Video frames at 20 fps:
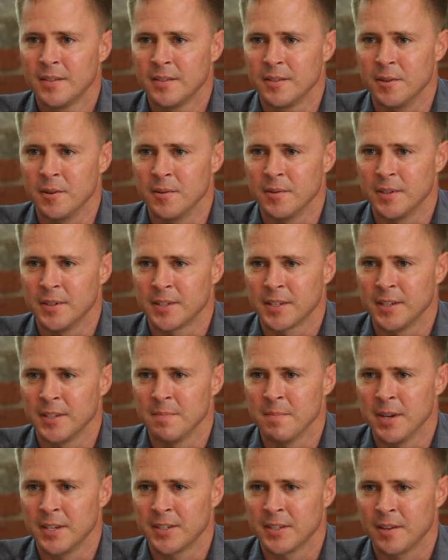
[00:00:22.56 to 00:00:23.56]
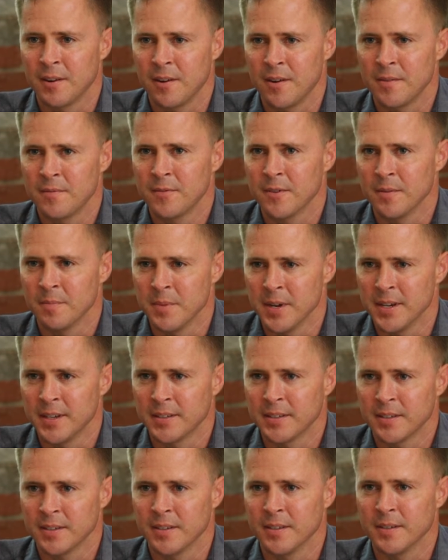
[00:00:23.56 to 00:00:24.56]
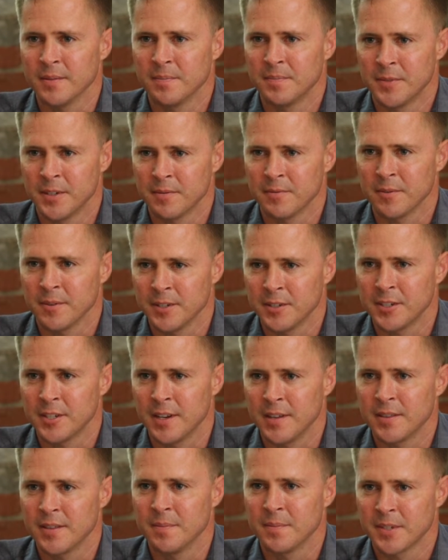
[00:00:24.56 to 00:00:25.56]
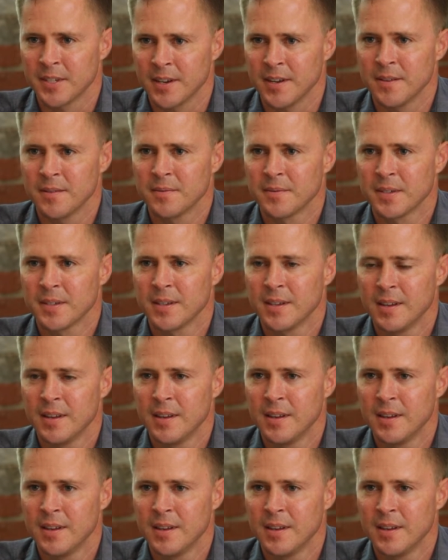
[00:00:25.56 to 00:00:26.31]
You know, it makes it hard for a bank to differentiate themselves.